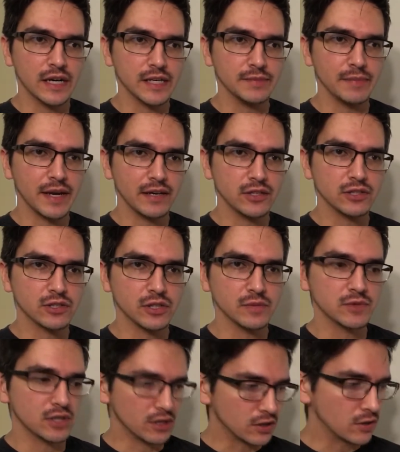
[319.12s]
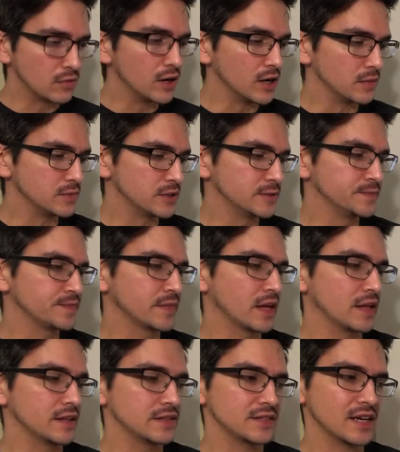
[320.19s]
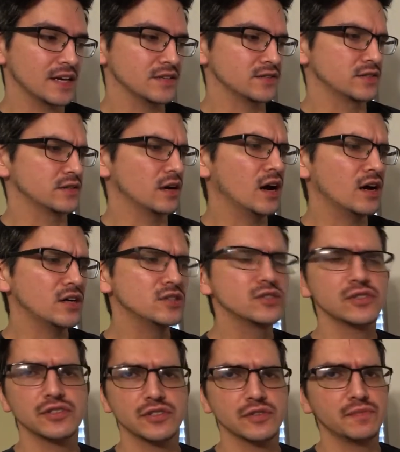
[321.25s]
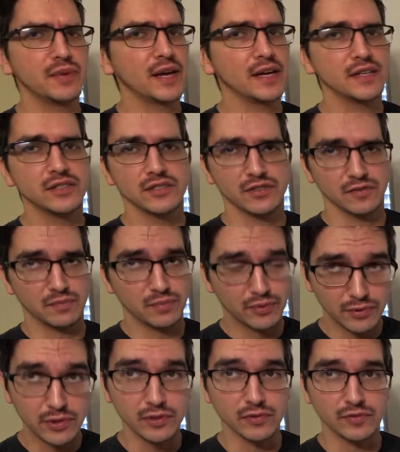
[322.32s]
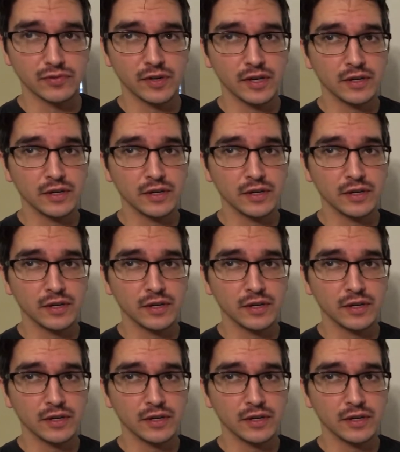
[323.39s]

manuscripts are corrupt. And this has hundreds of pages of proof,